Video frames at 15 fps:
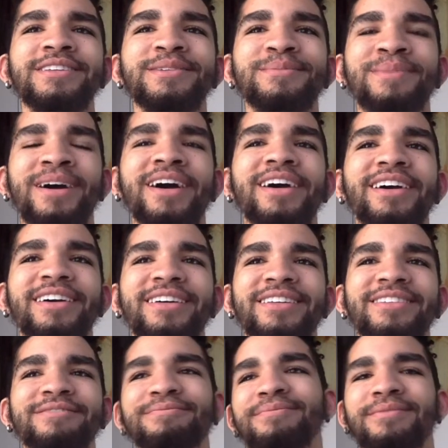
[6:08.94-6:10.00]
But,
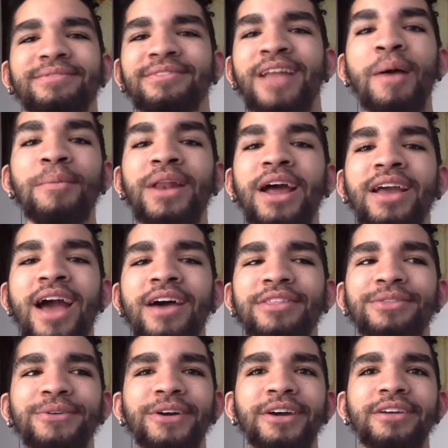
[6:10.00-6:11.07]
I mean, I
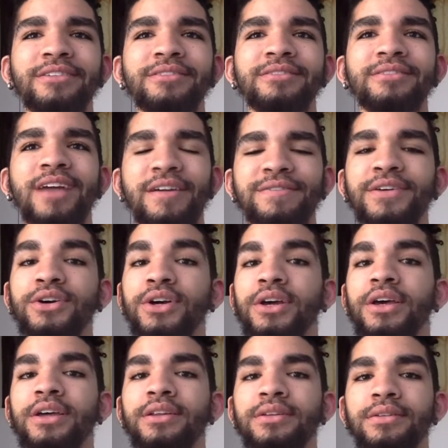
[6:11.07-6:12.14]
got through it. I feel
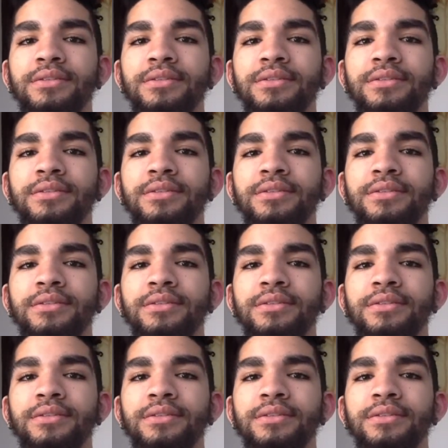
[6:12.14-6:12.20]
good.